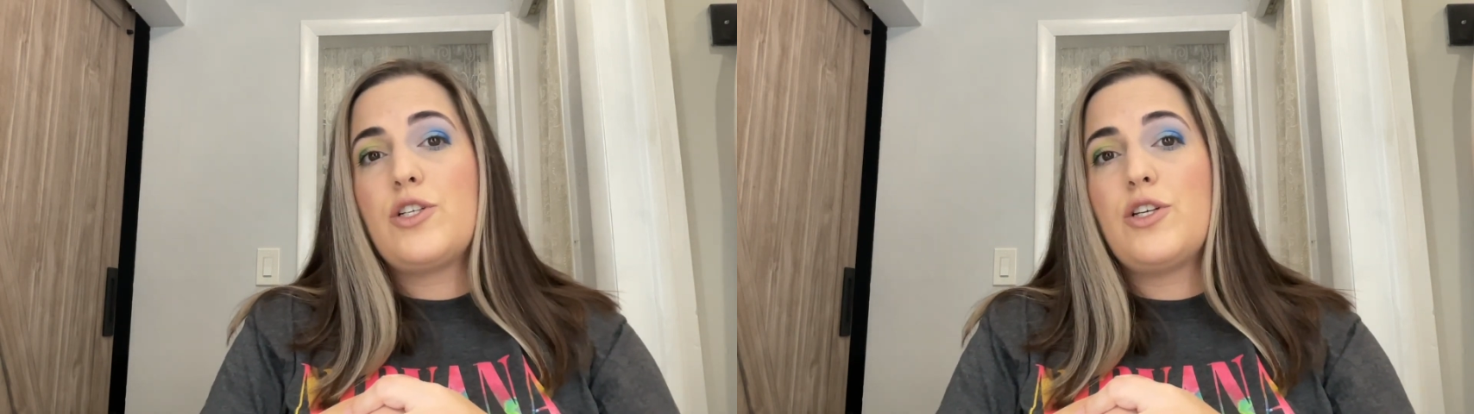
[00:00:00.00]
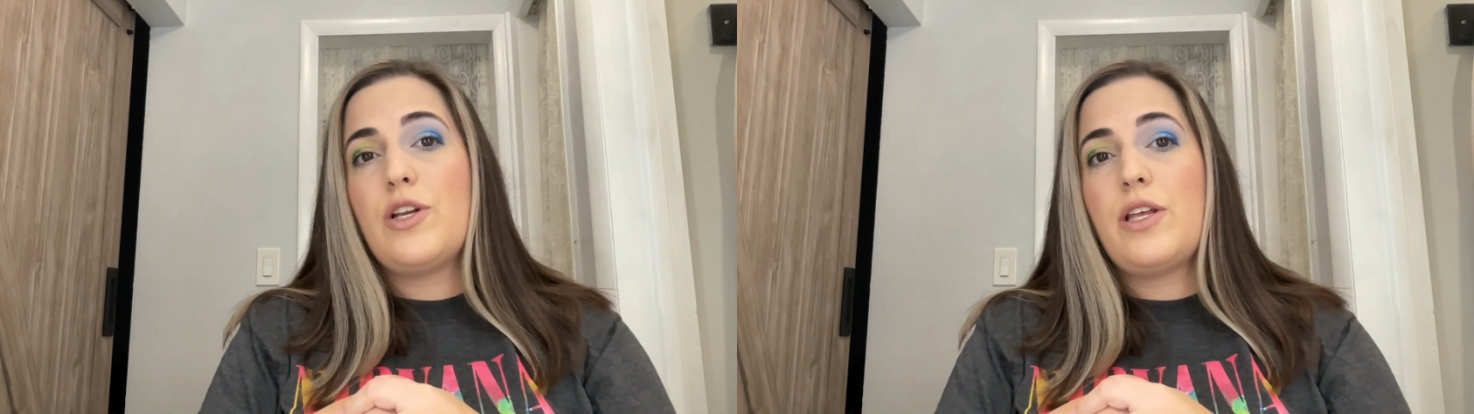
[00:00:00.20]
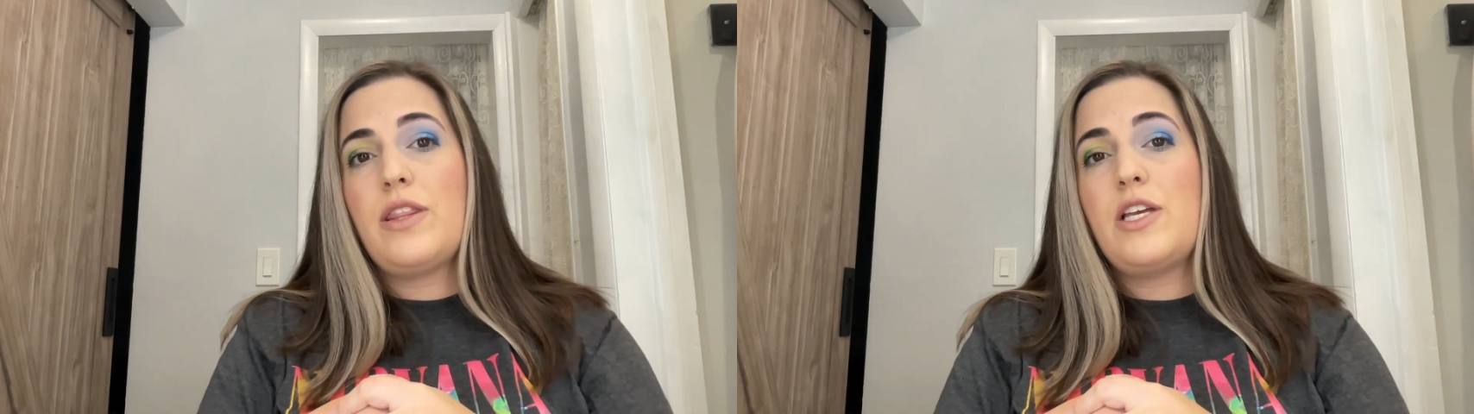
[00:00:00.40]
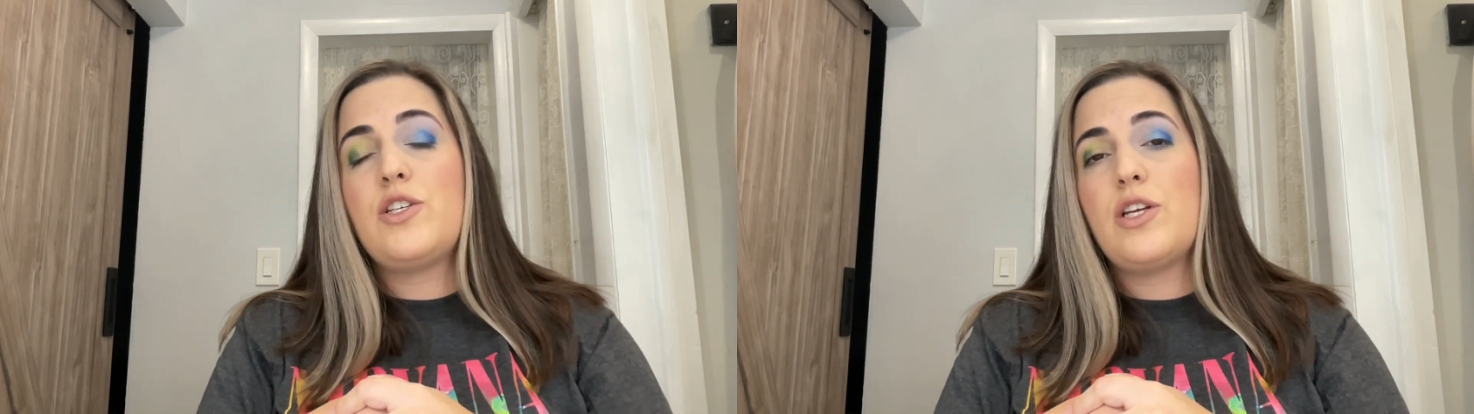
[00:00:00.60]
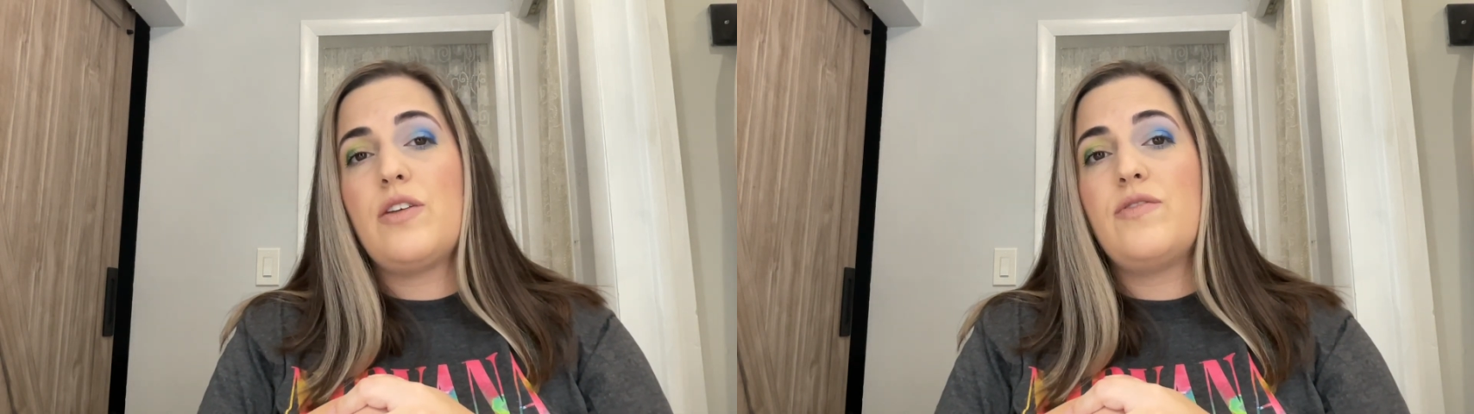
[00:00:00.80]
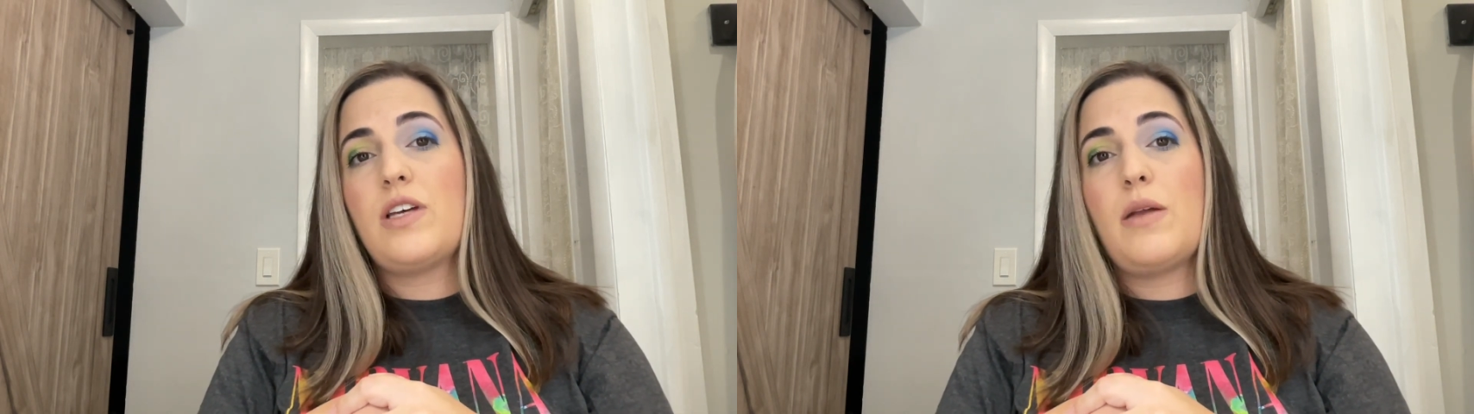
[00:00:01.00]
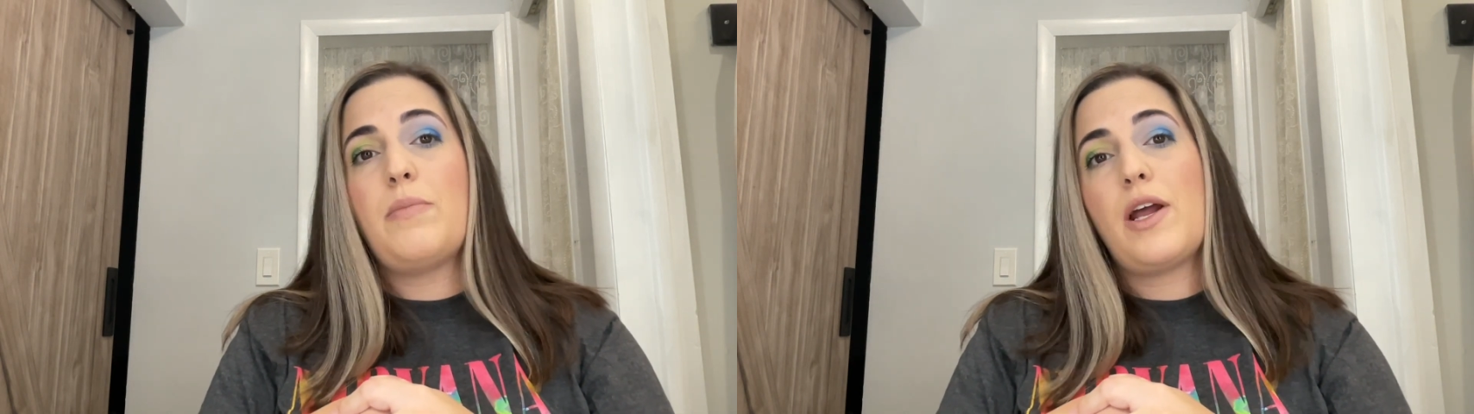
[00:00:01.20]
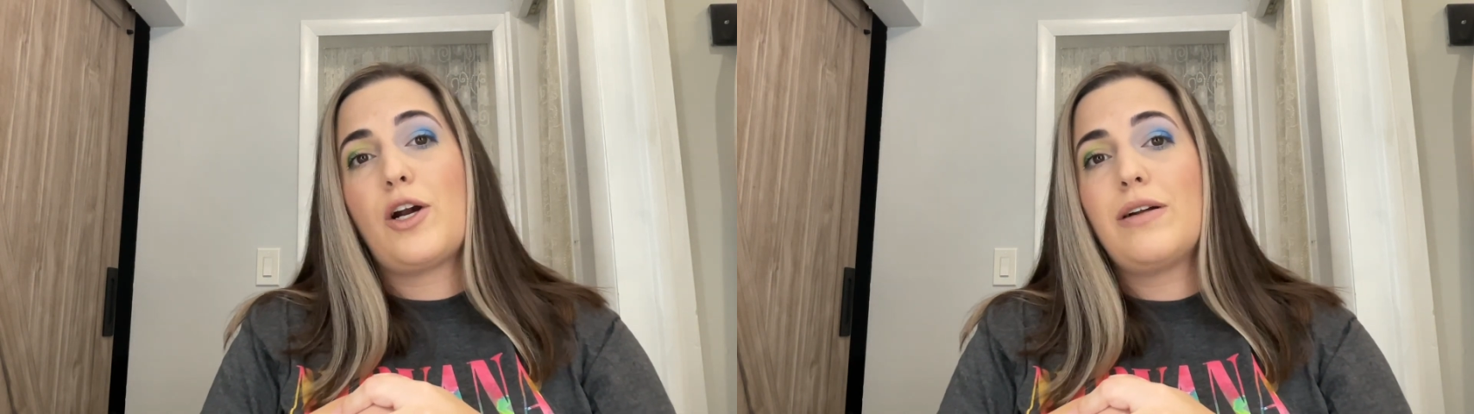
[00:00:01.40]
should have
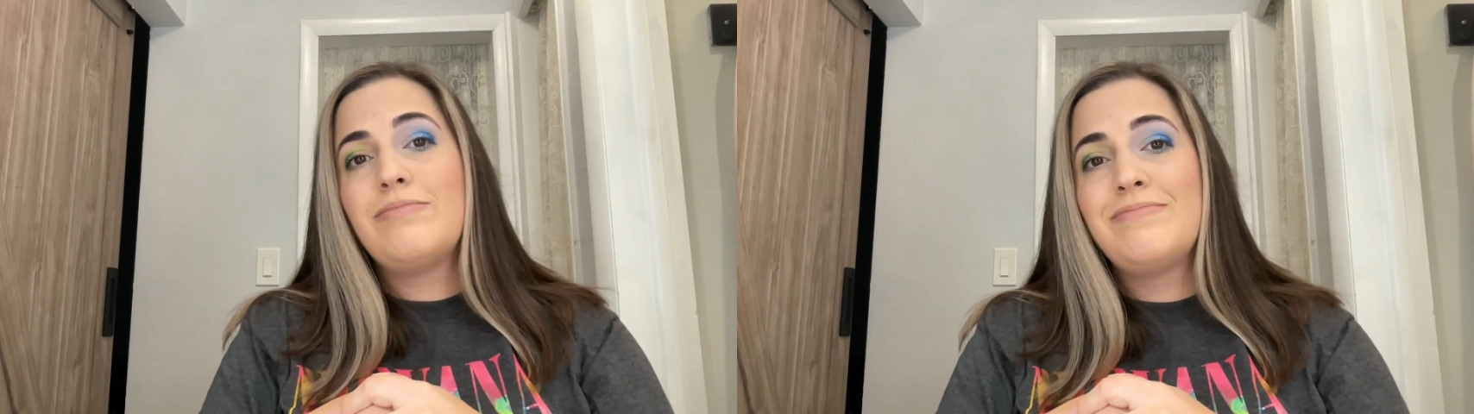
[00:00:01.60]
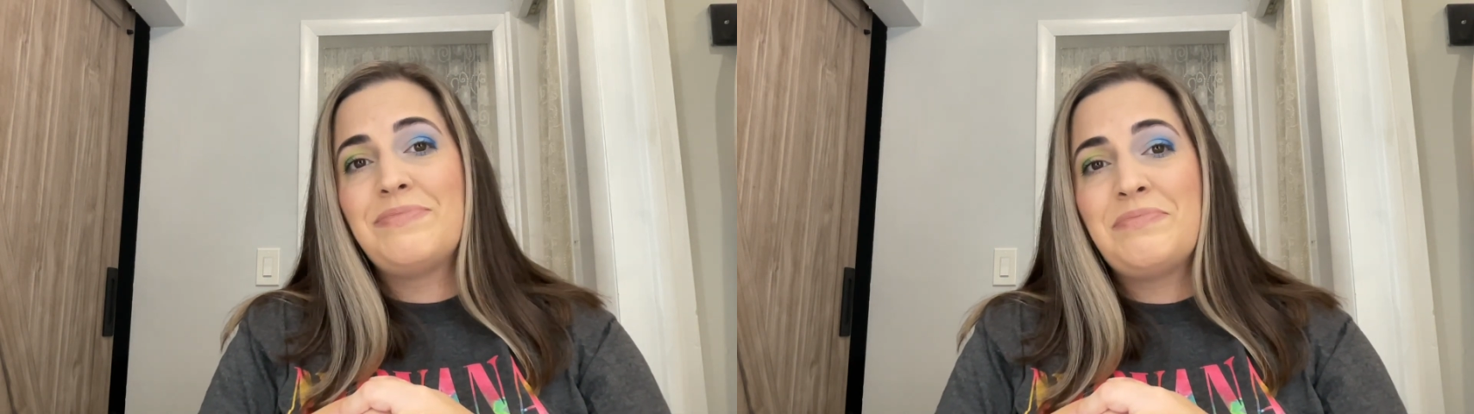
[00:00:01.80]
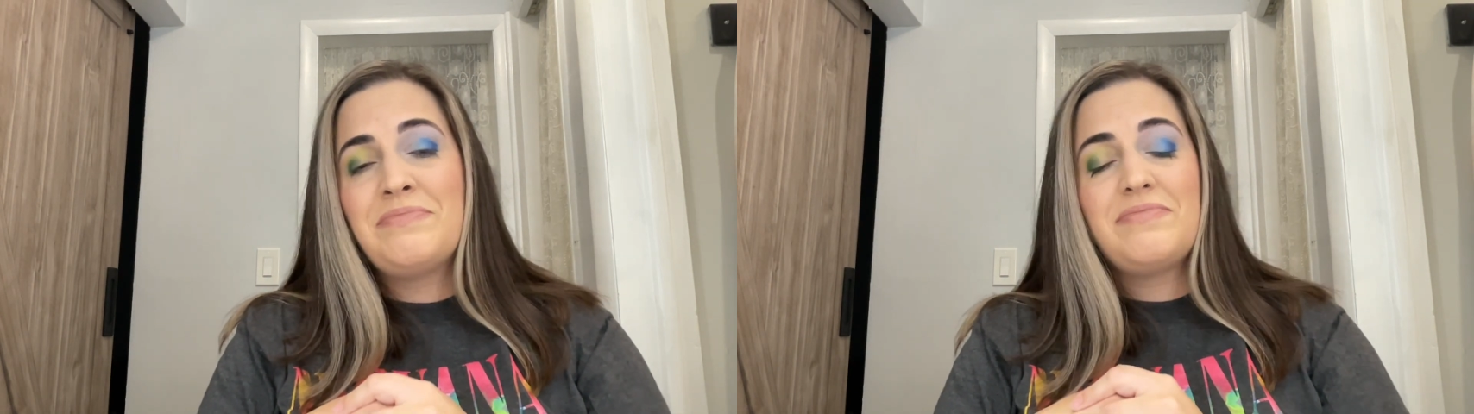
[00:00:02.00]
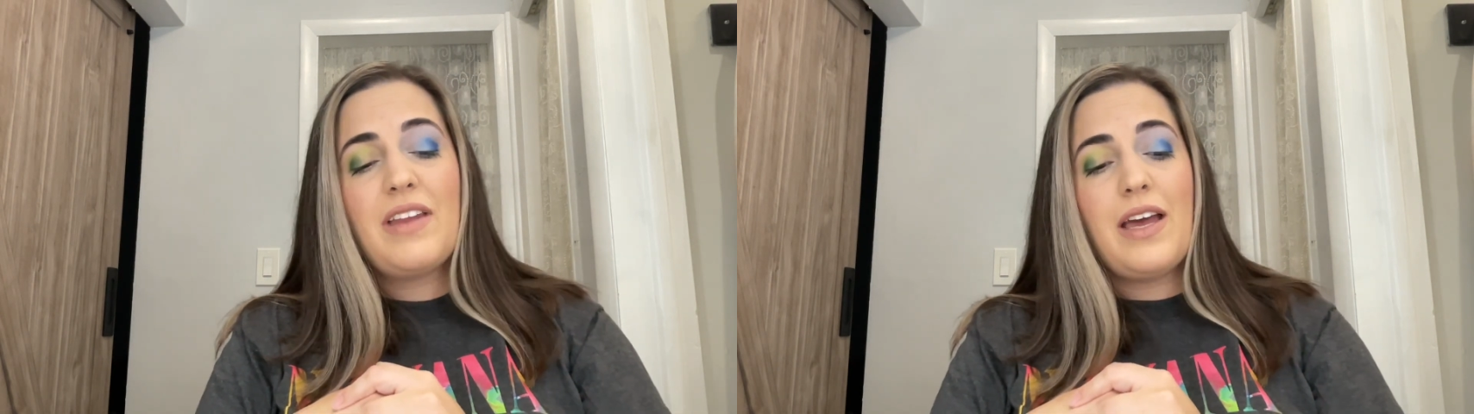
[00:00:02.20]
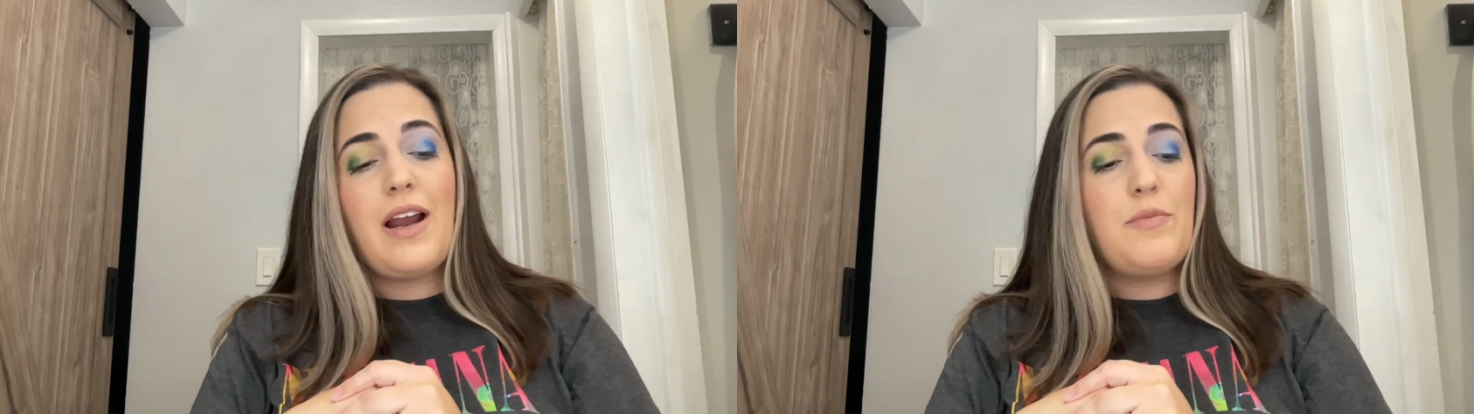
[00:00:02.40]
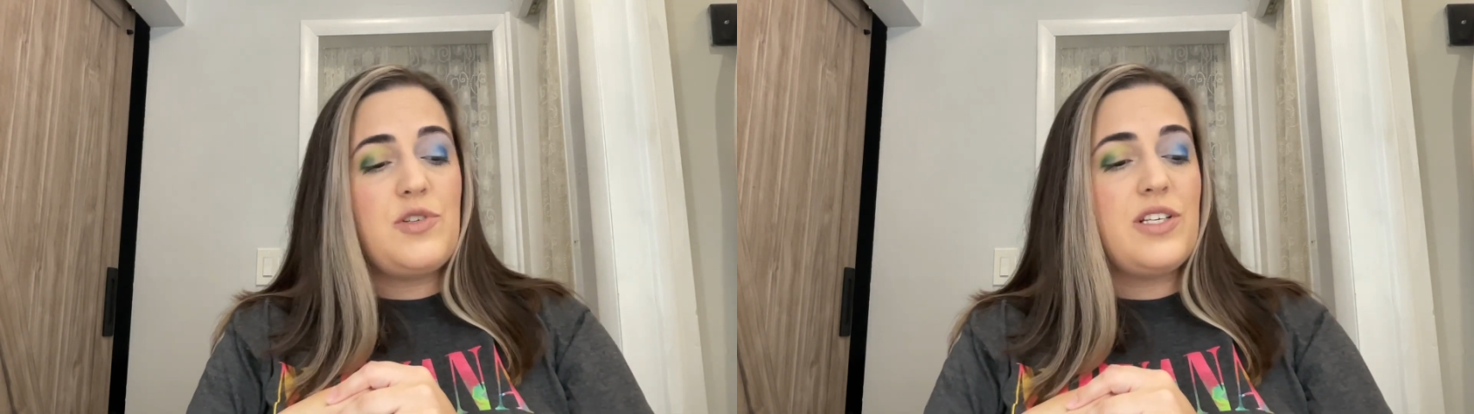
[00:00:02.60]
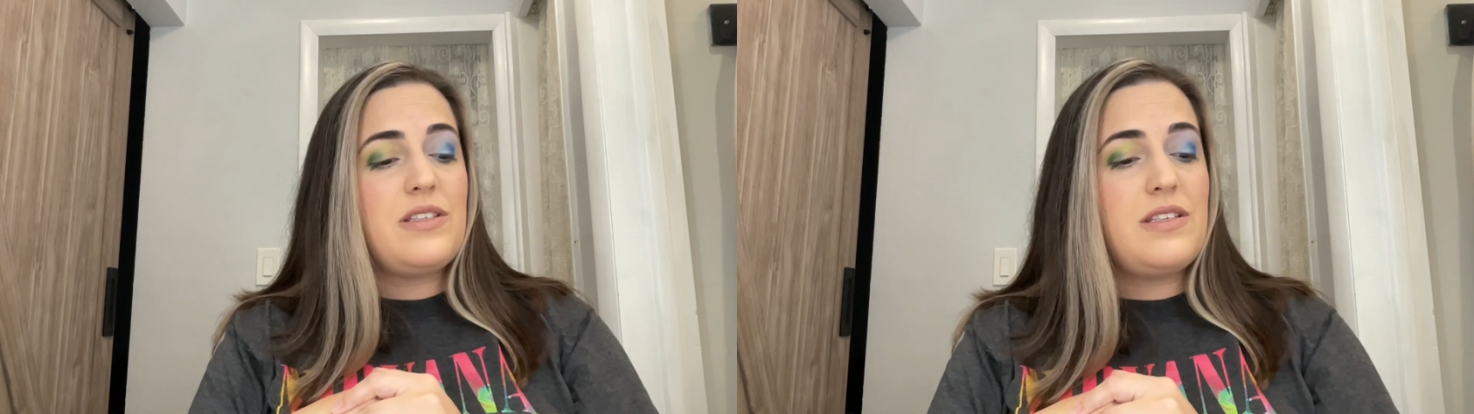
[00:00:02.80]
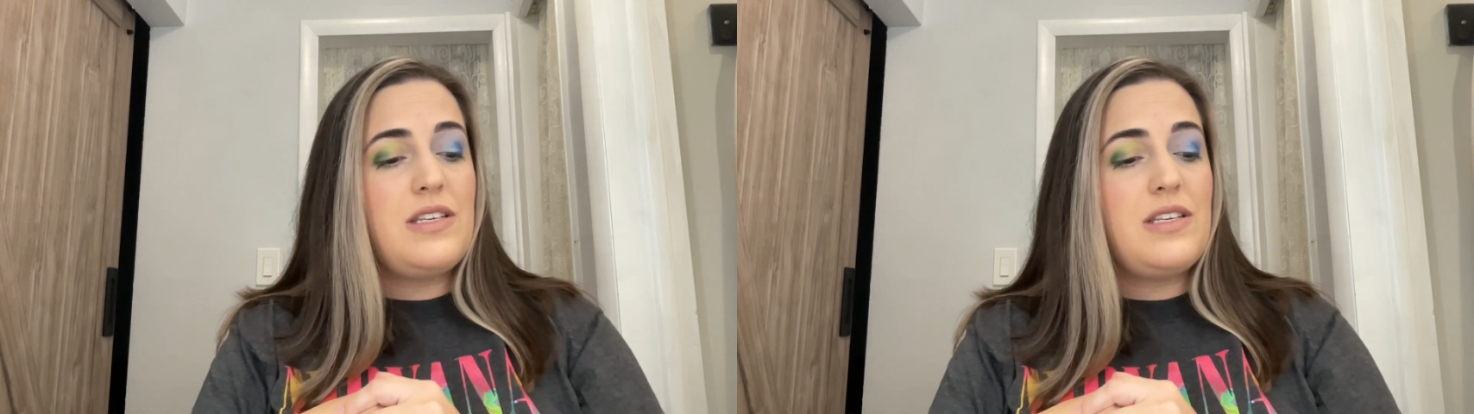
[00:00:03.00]
done better, and I'm